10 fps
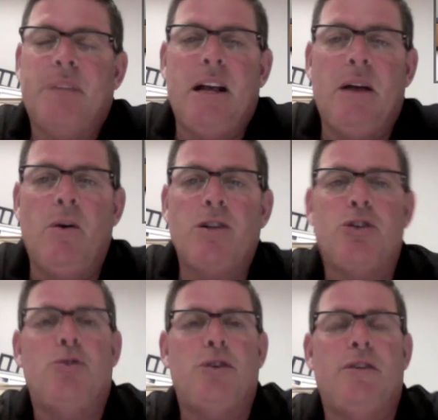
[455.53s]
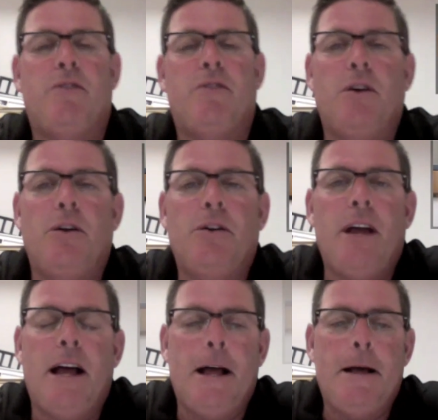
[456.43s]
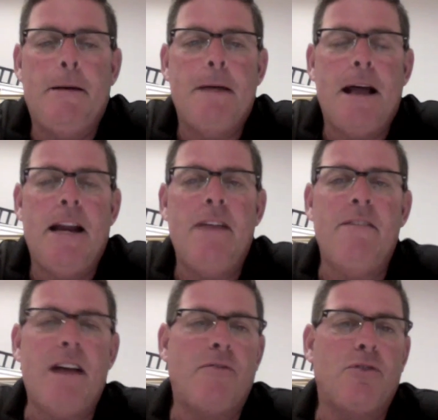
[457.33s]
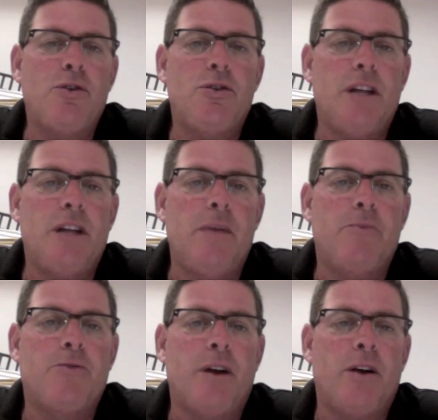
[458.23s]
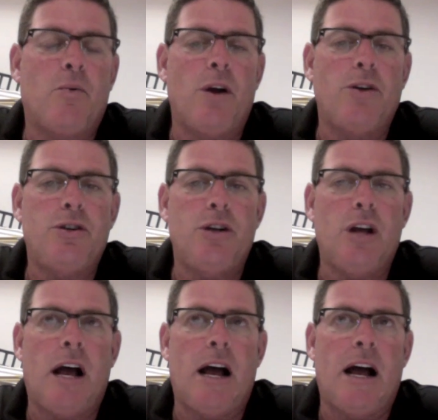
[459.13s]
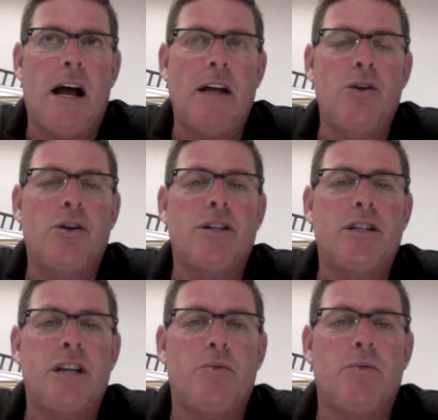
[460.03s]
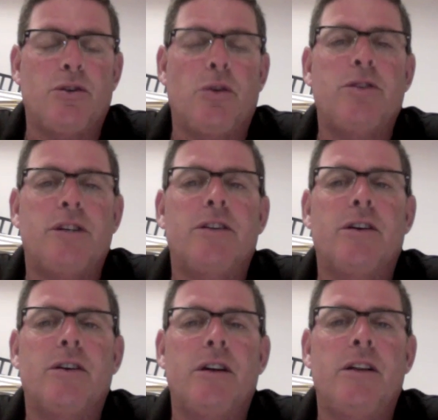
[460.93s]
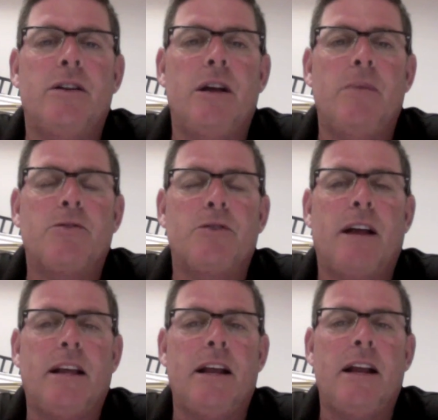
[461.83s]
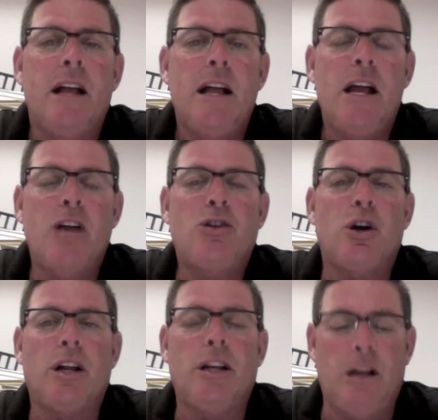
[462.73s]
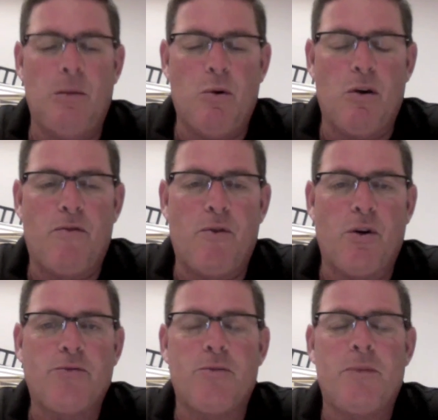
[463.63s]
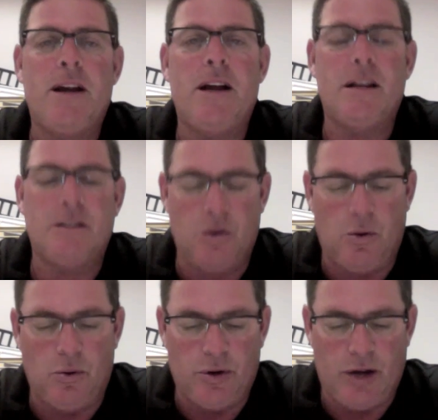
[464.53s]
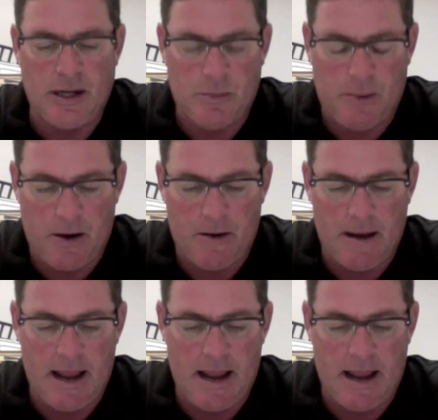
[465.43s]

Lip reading: It wasn't too difficult. And even after using the hip trainer once, you could see results in their hip strength. It took a little more force for me to hold their legs apart.